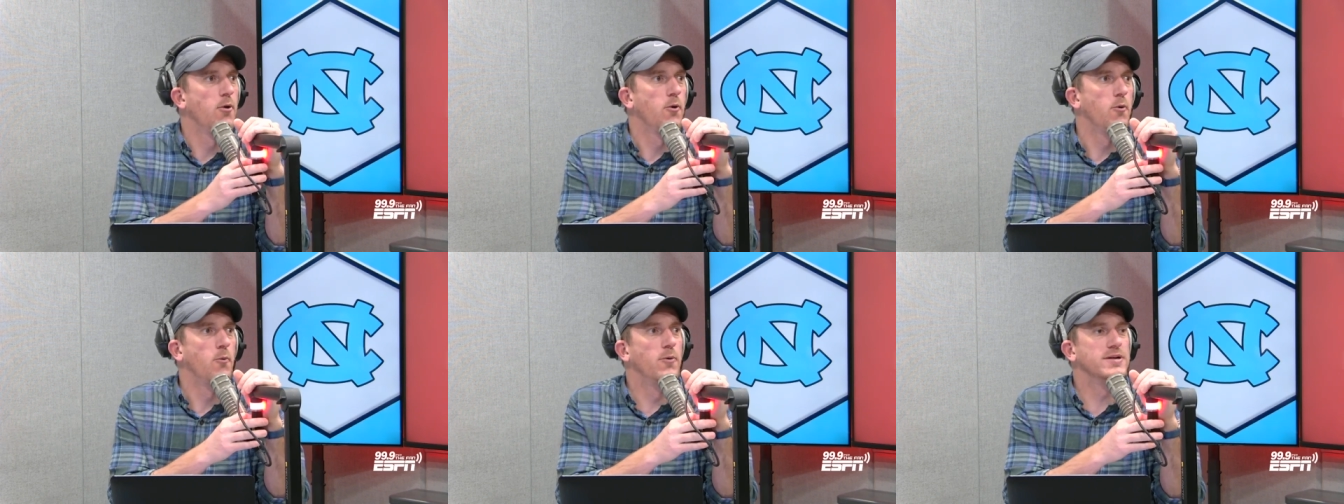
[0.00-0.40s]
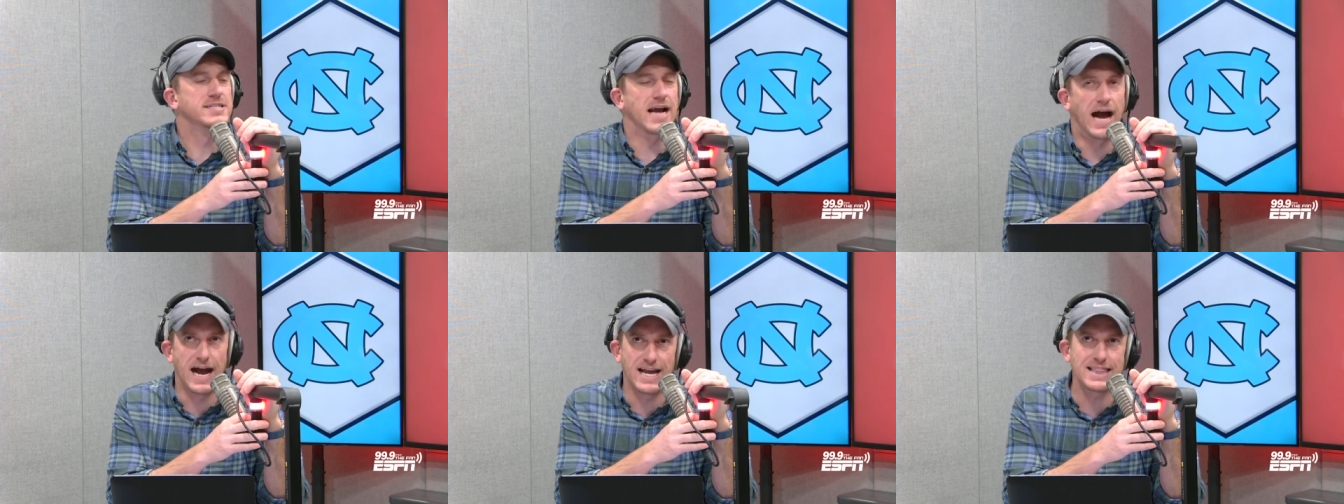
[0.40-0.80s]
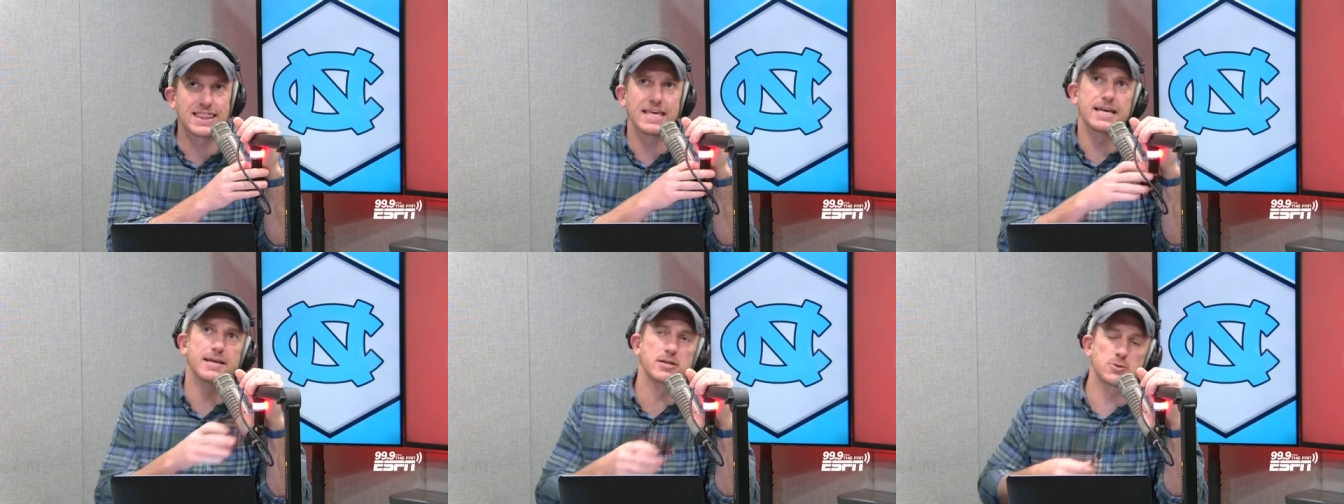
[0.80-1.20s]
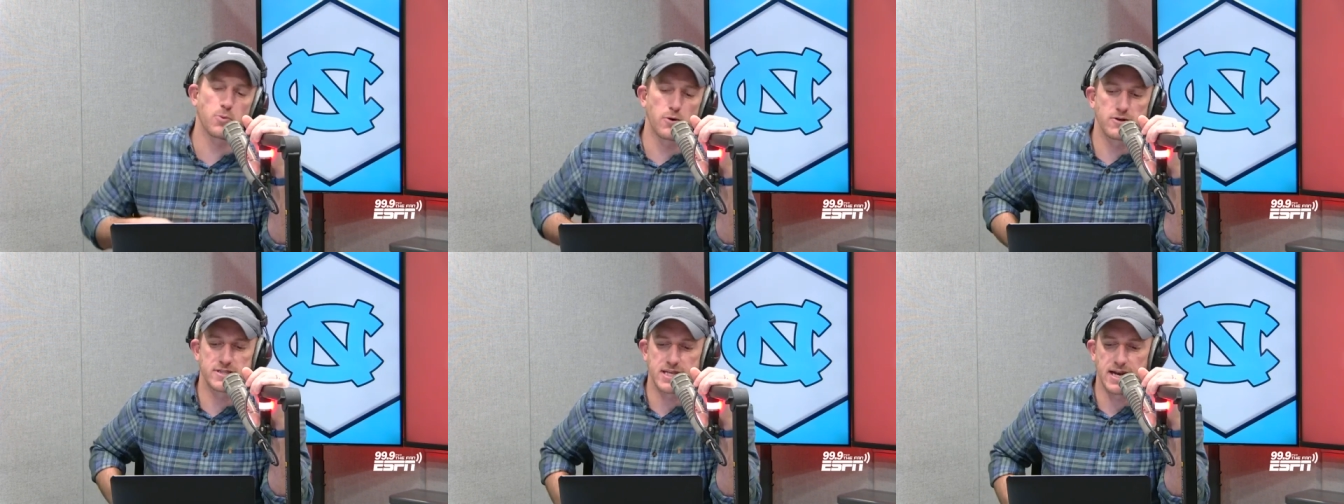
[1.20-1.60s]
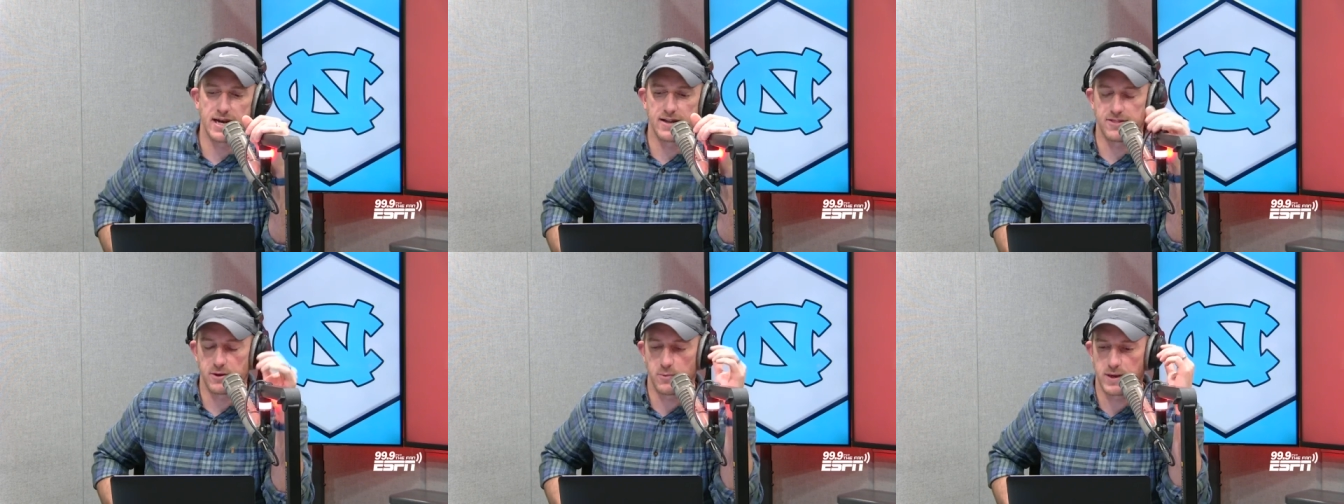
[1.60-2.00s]
which I think is worse than
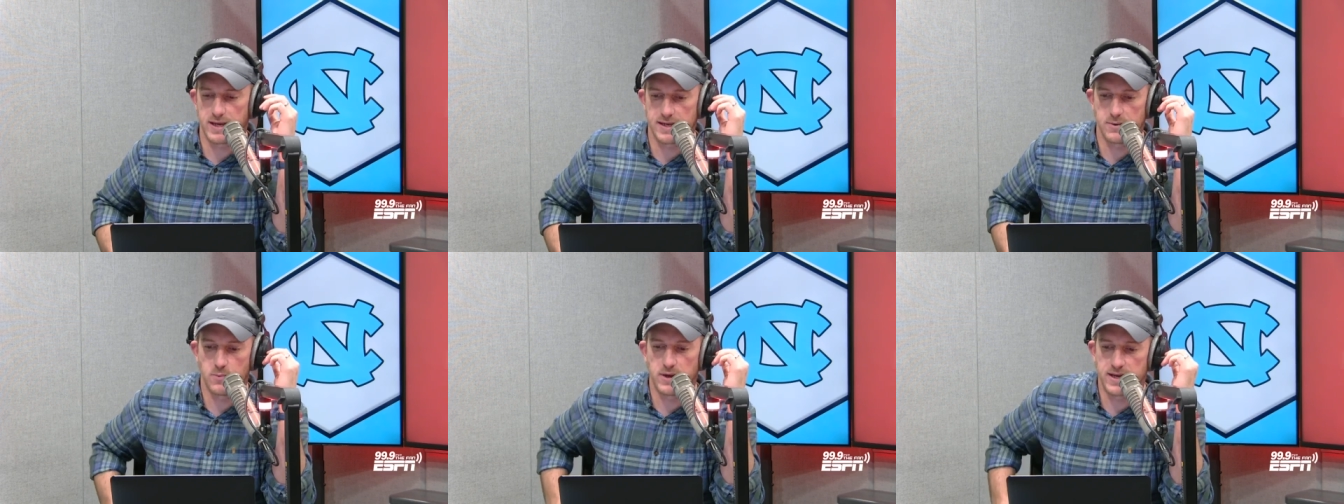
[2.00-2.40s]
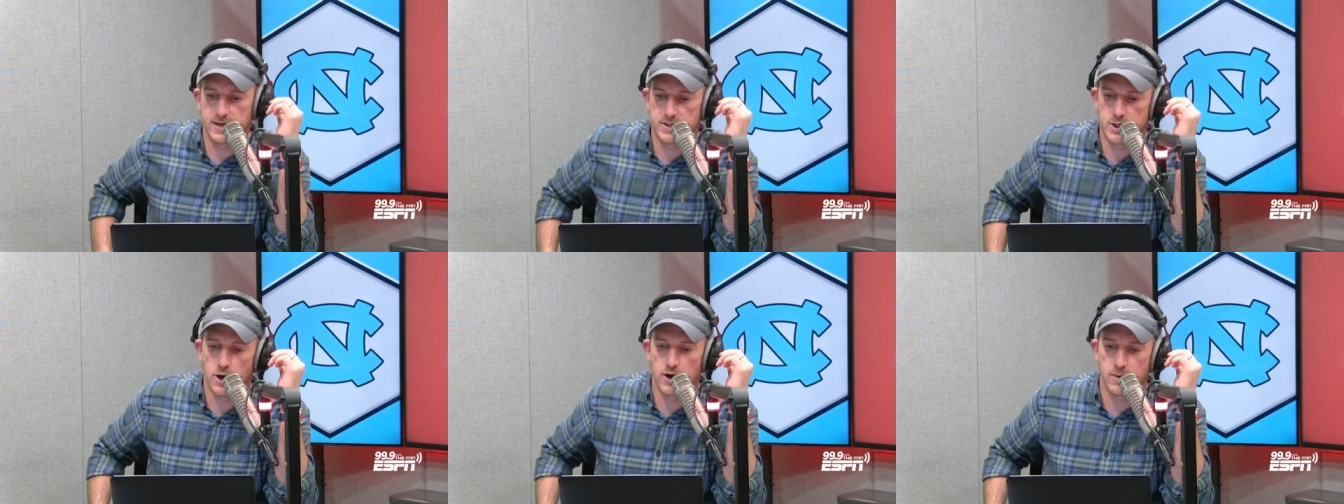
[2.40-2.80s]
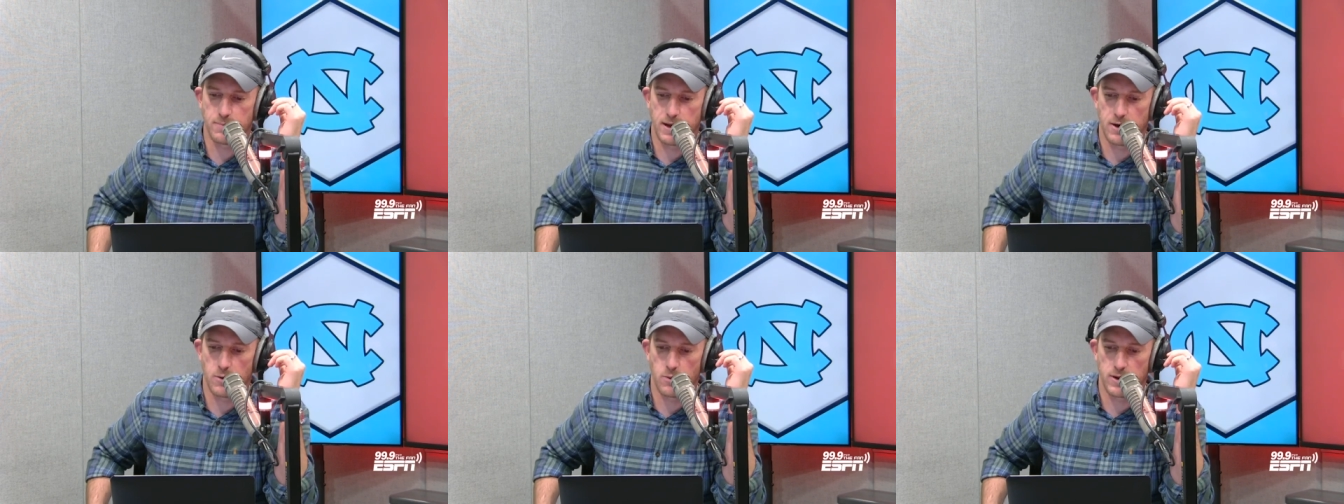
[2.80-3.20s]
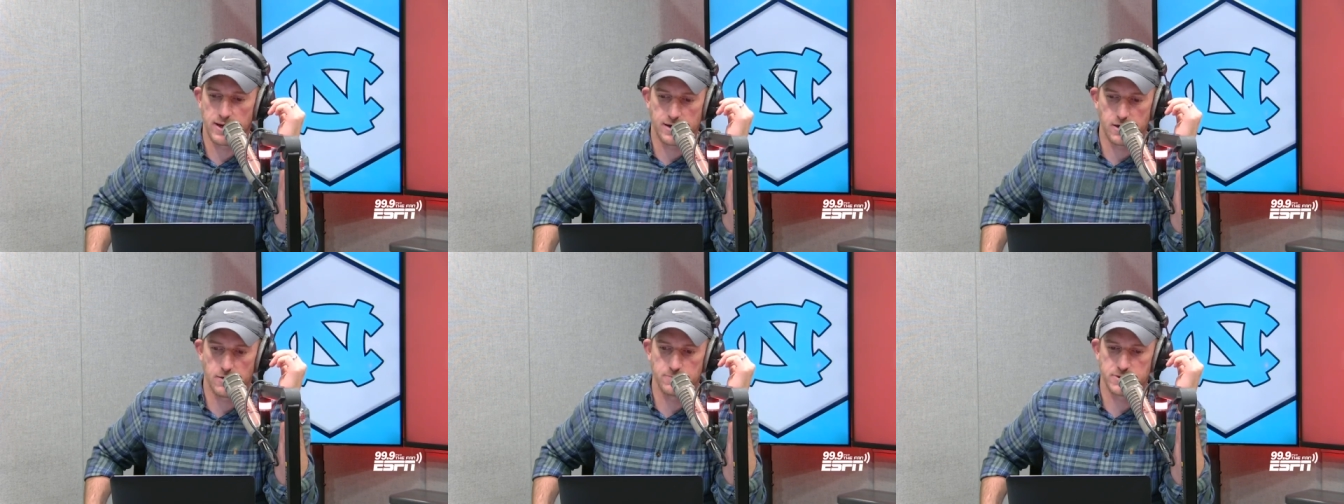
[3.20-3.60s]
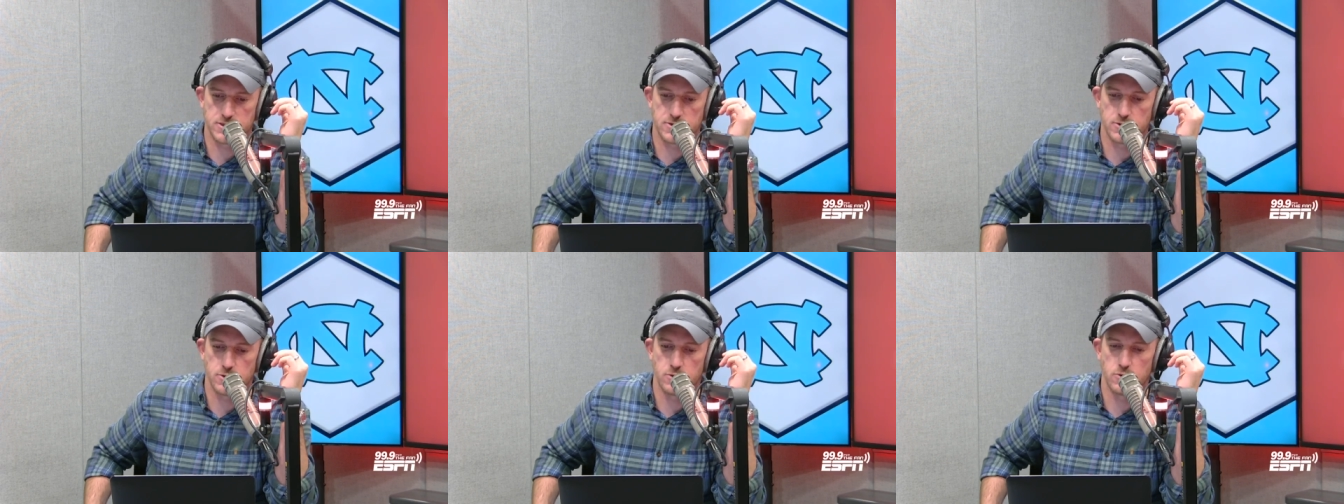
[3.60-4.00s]
anything we can we can talk about when it comes
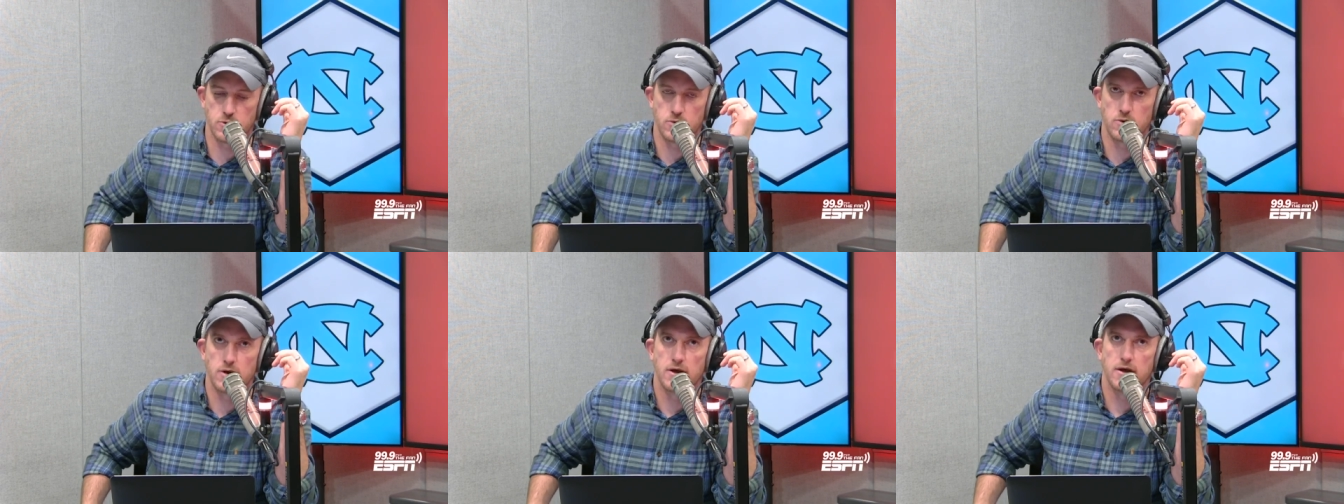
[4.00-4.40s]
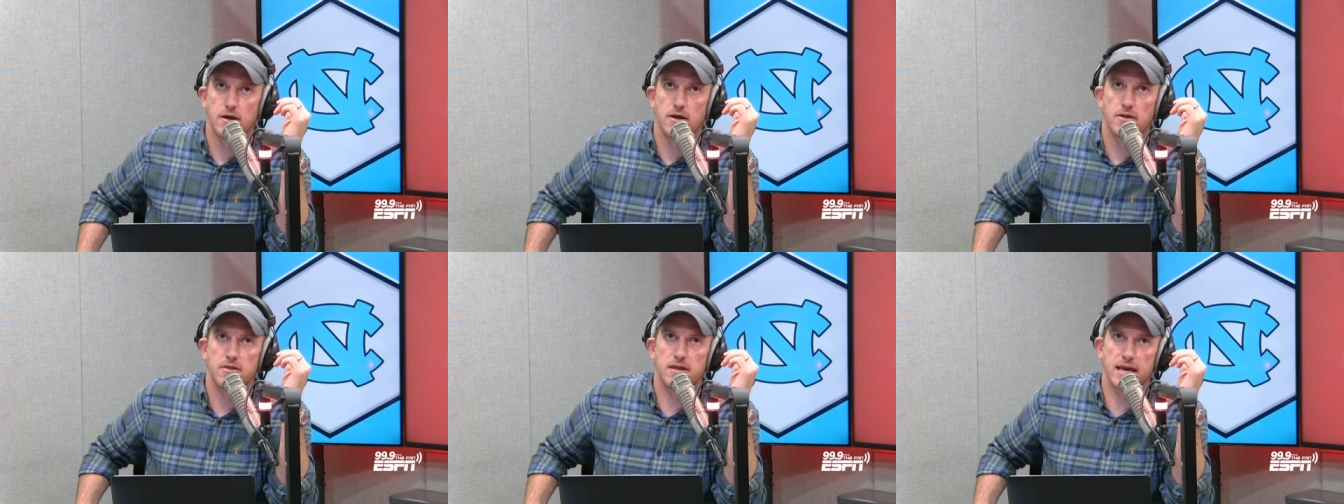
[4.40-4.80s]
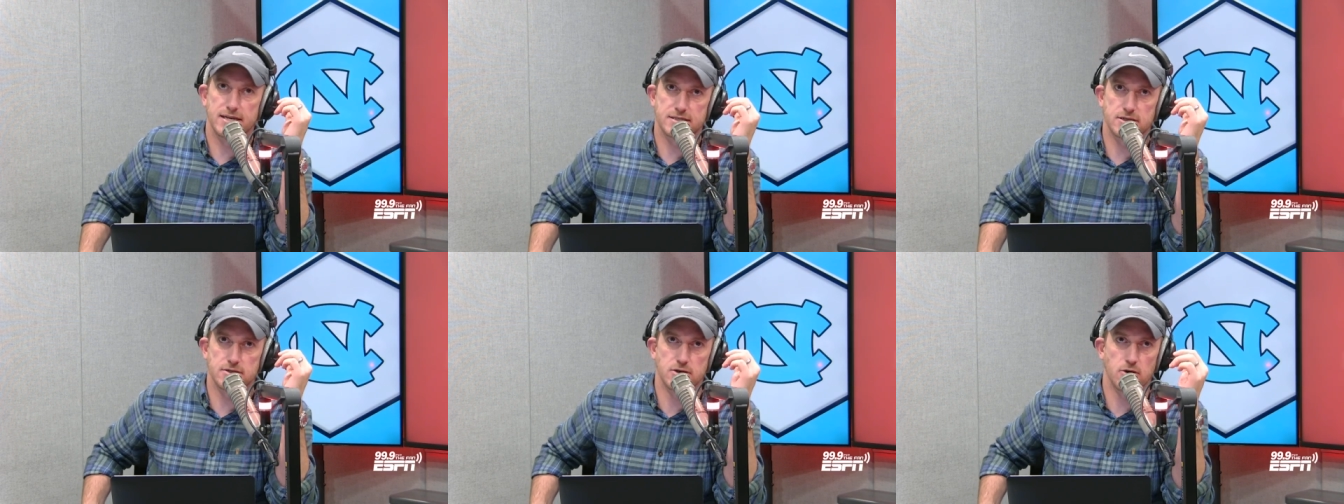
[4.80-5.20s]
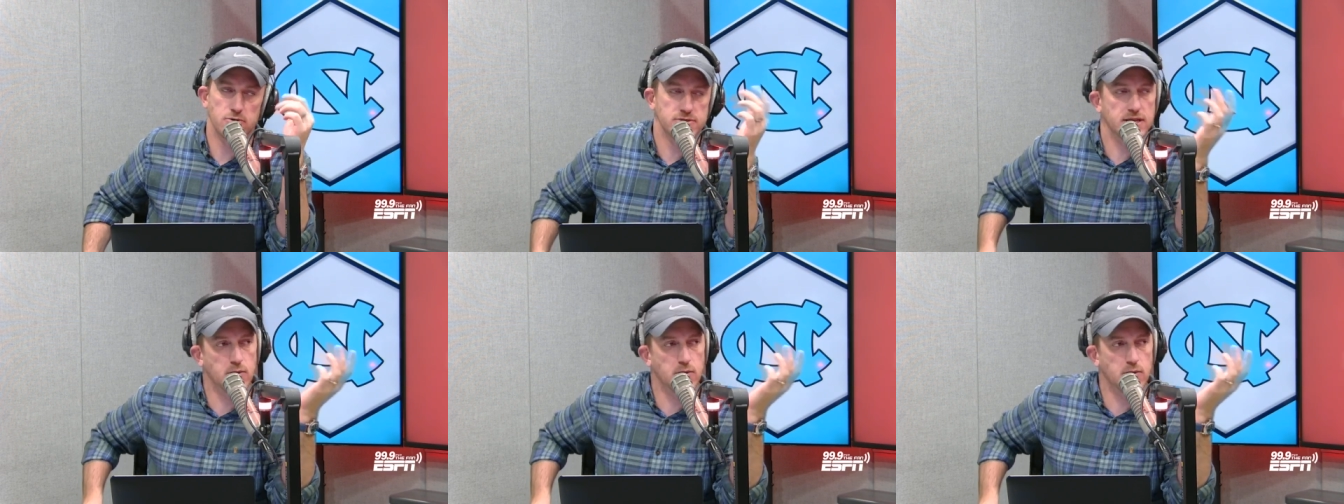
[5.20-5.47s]
to the X's and O's.